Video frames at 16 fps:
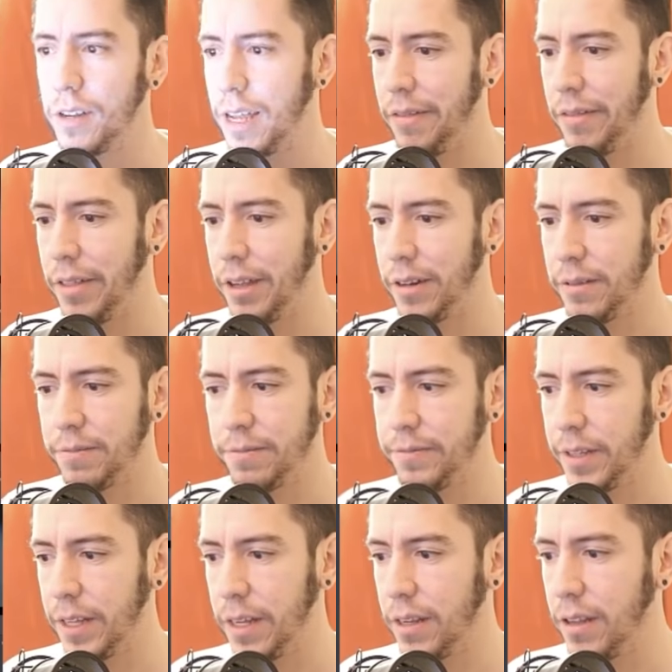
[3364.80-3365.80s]
have that.
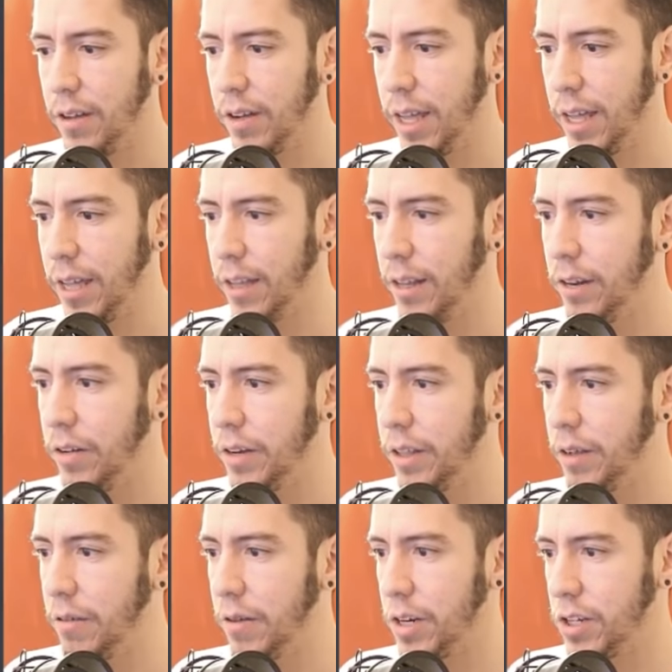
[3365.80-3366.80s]
Yeah. Okay, it loaded
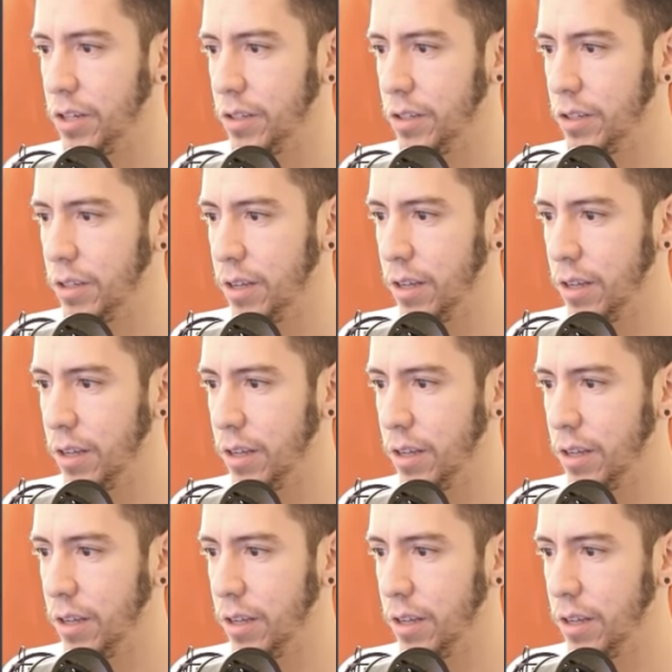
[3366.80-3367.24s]
the questions.